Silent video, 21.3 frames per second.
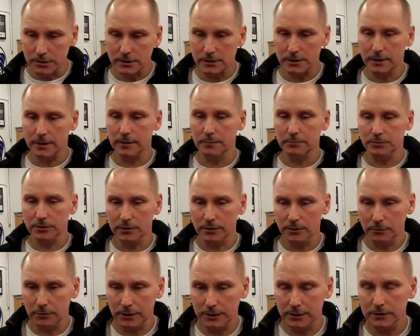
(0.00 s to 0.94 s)
was set up so
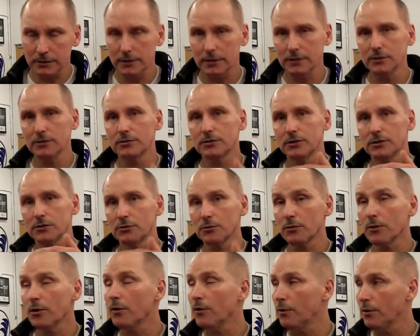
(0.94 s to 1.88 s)
that we continue to
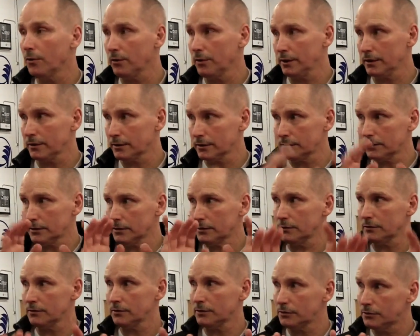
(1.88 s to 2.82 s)
grow and
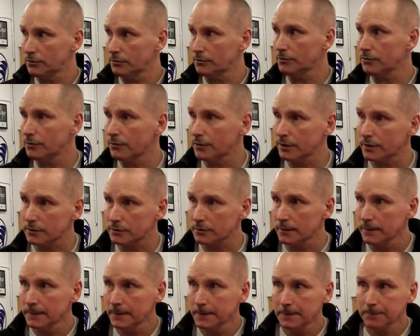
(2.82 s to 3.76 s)
continue to do new
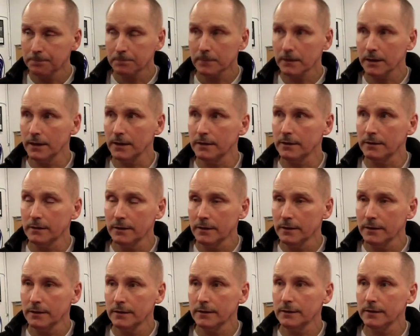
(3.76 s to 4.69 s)
things. And
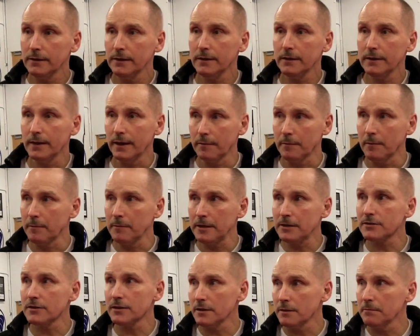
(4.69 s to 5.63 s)

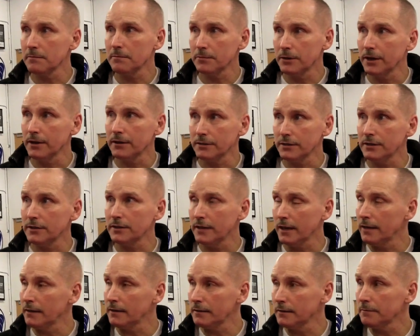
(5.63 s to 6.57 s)
MMA is going to guarantee
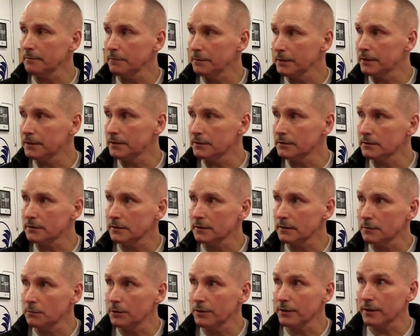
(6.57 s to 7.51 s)
that. Because
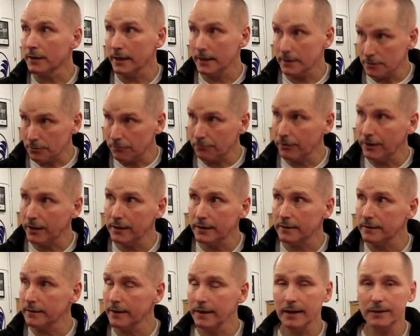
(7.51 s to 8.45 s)
when the guys are
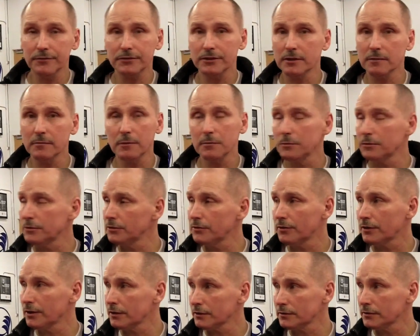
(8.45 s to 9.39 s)
fighting, they have to come up with
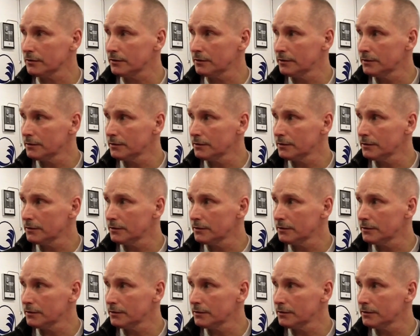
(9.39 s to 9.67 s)
new things.